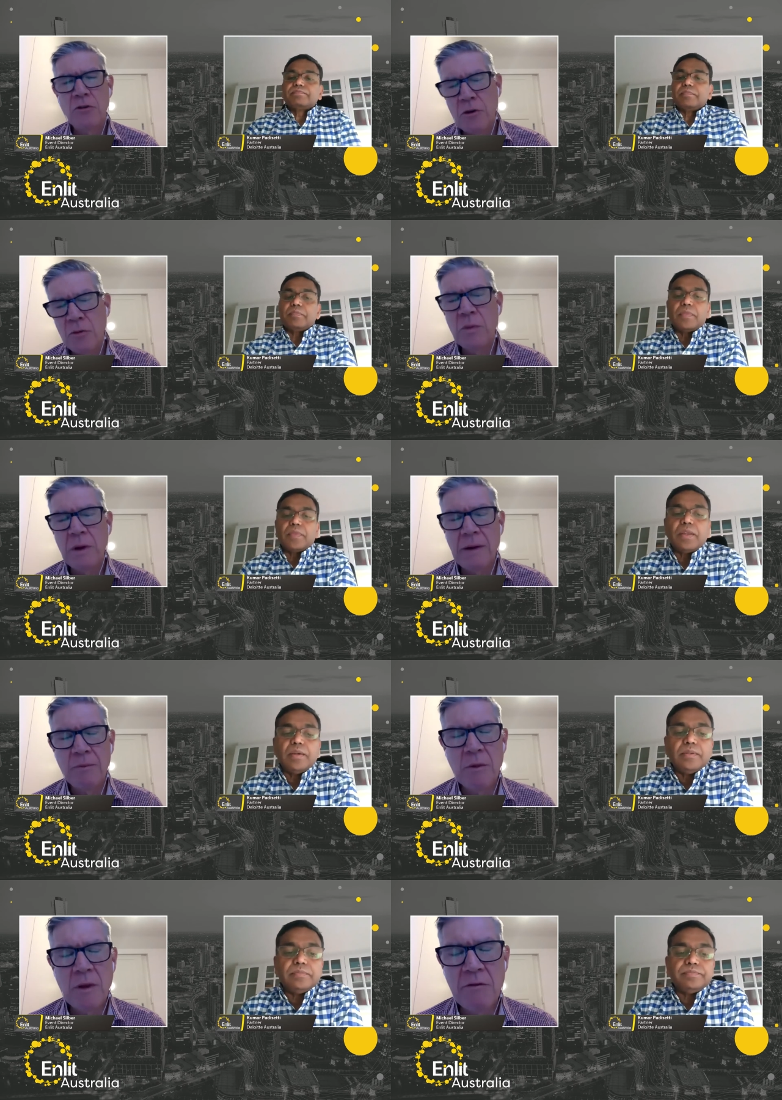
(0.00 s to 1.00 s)
Speaker 1: so
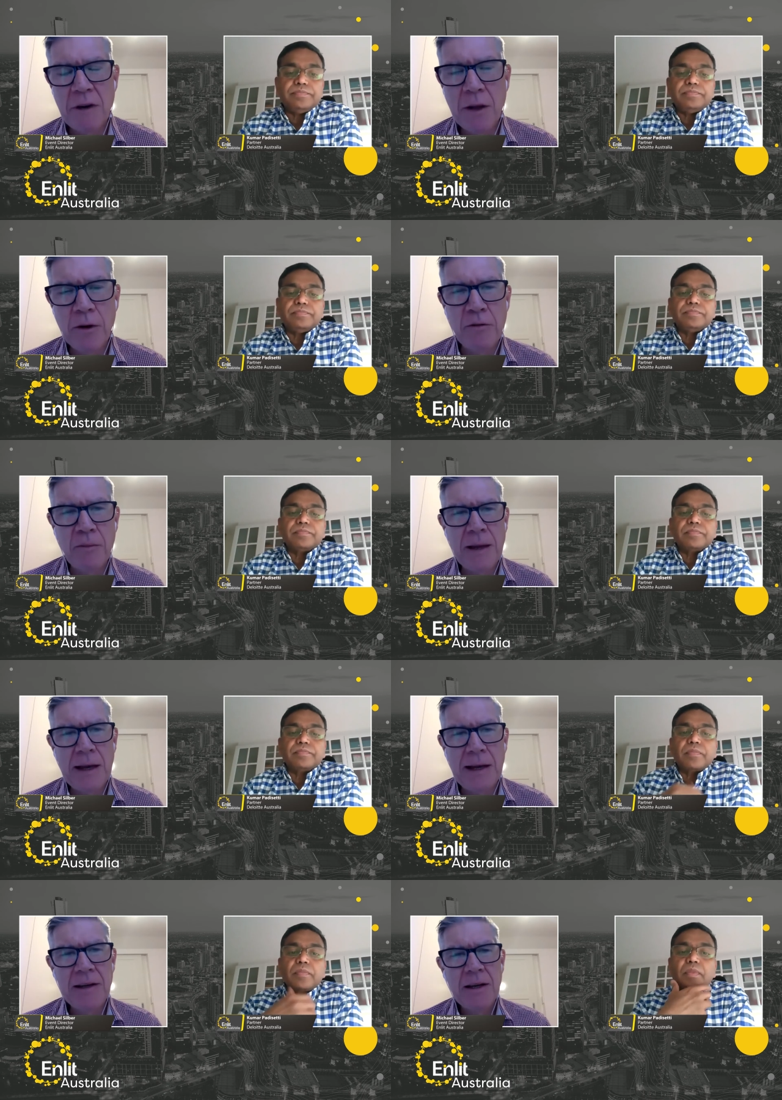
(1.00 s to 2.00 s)
following from
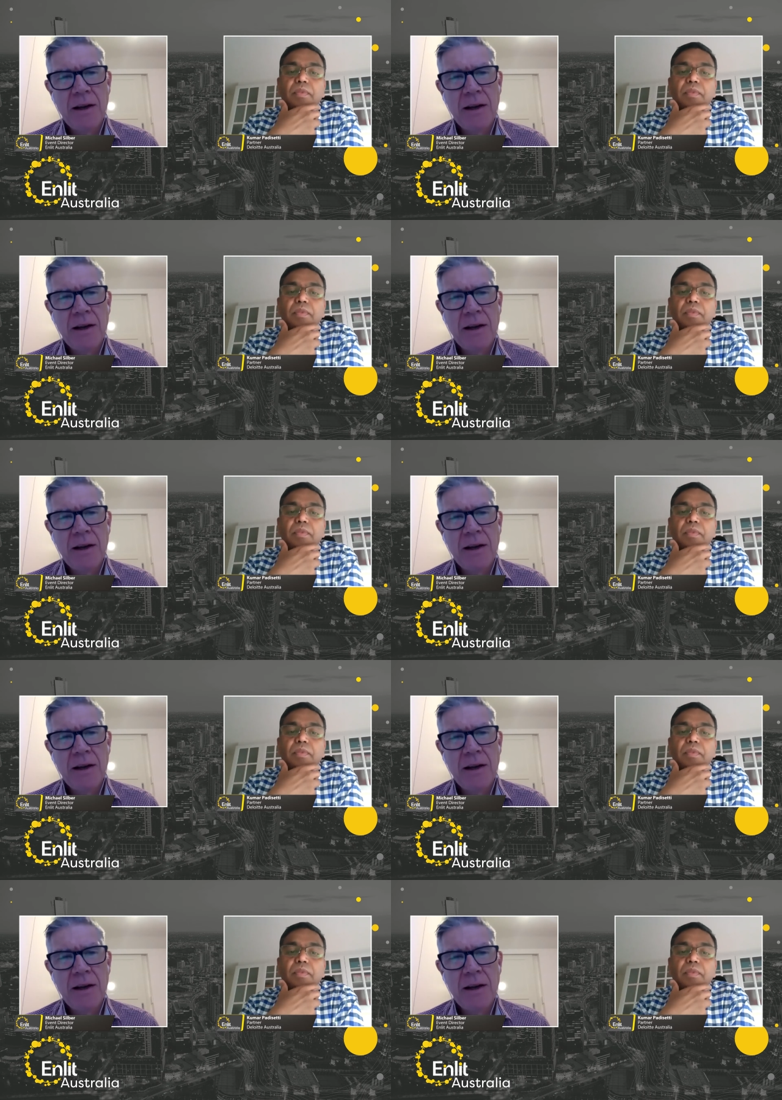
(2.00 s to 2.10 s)
that,